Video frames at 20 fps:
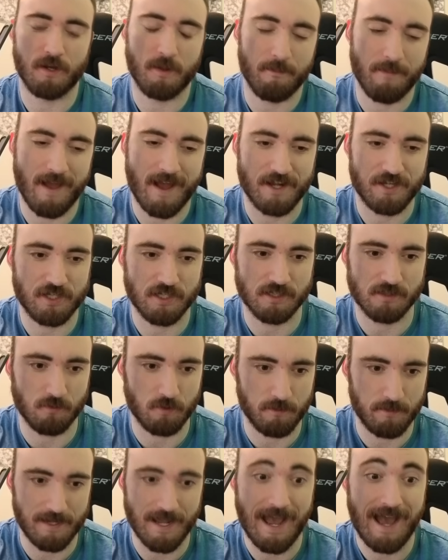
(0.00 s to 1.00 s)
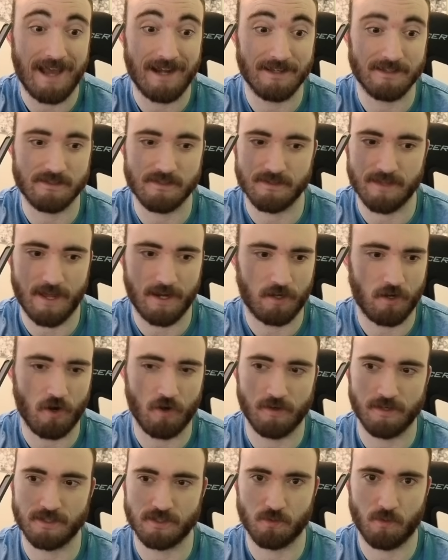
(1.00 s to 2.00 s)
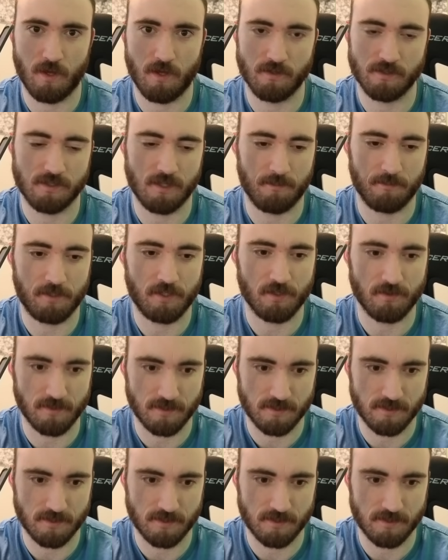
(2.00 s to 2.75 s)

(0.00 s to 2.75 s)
matches would be added to that card as well. So I'm curious